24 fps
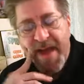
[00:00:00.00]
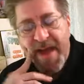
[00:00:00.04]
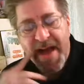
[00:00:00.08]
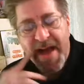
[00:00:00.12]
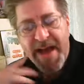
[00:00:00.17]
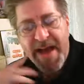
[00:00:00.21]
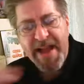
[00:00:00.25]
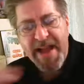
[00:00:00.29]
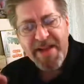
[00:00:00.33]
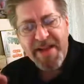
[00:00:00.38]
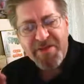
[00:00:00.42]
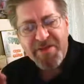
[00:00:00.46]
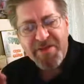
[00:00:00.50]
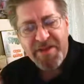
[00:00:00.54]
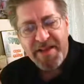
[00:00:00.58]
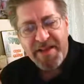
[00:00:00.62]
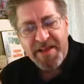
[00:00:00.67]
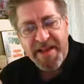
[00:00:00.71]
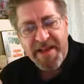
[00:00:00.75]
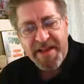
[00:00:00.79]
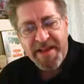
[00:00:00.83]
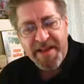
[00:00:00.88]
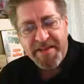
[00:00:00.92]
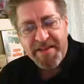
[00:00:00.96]
actually
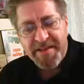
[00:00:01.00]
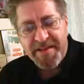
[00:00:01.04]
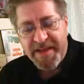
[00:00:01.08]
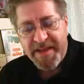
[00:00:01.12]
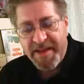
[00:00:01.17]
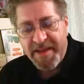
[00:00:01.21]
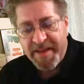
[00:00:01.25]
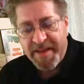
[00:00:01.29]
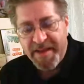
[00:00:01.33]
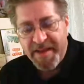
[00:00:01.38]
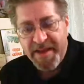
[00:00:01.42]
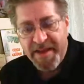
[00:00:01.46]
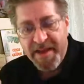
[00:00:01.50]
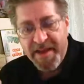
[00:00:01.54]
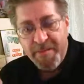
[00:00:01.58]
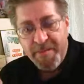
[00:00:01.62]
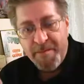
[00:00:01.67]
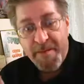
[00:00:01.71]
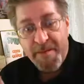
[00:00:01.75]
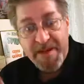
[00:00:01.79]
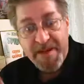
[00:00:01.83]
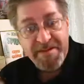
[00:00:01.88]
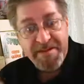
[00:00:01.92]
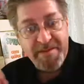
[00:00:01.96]
like the
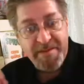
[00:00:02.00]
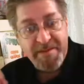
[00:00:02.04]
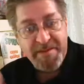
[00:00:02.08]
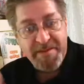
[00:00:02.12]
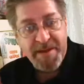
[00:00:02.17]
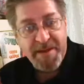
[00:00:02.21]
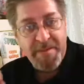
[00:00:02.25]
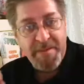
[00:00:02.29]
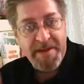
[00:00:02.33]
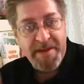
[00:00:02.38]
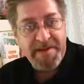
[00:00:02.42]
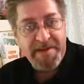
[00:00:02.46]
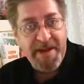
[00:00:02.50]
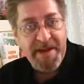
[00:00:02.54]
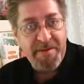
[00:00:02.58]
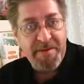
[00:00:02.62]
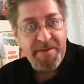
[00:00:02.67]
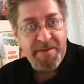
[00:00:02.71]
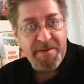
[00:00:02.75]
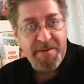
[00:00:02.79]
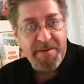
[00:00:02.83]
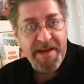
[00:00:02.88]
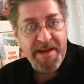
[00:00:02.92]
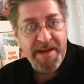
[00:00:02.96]
buy something on my
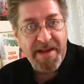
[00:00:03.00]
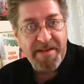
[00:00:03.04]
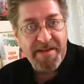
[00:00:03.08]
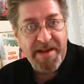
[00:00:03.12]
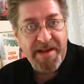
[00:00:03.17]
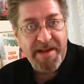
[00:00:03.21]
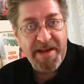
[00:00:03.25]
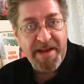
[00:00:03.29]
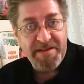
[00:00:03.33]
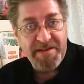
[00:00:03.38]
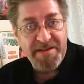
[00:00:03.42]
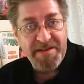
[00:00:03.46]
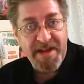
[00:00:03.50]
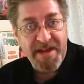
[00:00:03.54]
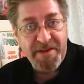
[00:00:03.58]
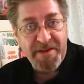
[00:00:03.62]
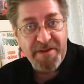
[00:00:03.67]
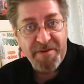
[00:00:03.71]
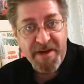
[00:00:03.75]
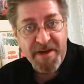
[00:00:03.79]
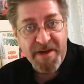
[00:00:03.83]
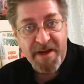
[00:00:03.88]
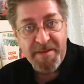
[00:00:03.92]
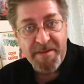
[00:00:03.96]
table and then I'll sign
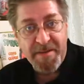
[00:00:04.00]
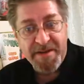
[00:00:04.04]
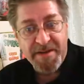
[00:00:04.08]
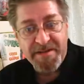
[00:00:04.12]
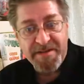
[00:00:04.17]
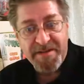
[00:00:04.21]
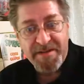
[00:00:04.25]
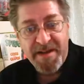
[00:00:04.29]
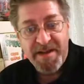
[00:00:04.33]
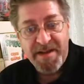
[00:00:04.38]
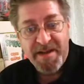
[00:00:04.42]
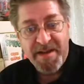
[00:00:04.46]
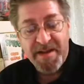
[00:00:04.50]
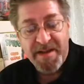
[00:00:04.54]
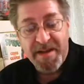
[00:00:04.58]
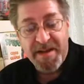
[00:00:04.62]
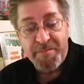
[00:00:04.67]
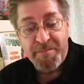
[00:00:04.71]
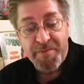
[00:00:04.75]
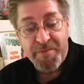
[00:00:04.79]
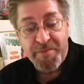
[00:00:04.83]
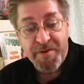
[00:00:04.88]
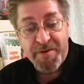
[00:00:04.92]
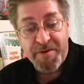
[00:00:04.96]
your comics,
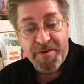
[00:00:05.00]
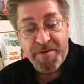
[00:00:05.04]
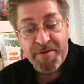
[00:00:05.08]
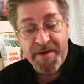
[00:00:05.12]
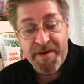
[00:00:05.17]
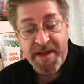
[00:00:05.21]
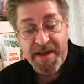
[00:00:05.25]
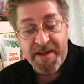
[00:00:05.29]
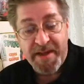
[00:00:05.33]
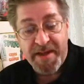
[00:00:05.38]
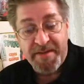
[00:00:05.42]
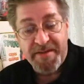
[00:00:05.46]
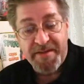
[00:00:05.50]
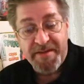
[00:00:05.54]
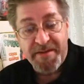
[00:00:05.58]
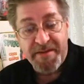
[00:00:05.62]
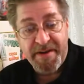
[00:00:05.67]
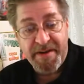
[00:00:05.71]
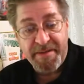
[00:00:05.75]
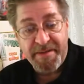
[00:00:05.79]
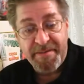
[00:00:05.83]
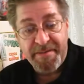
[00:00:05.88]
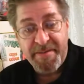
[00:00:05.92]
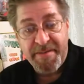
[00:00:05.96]
like Brunner and
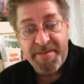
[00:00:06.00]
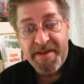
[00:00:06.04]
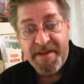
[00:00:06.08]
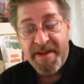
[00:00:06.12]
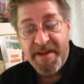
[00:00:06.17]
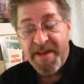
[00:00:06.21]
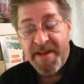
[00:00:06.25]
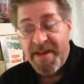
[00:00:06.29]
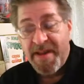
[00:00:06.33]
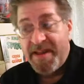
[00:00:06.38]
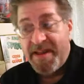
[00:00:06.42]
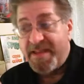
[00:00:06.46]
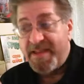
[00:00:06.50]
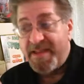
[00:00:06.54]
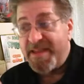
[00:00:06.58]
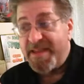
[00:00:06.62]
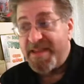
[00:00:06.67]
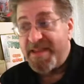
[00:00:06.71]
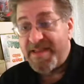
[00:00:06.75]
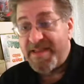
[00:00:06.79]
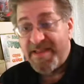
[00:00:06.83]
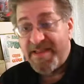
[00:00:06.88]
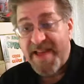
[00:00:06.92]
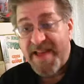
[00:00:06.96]
Soydom.
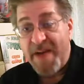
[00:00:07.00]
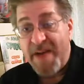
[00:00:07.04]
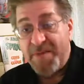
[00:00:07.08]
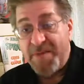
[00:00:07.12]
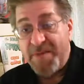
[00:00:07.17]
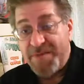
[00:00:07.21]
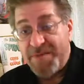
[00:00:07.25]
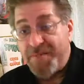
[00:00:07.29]
That's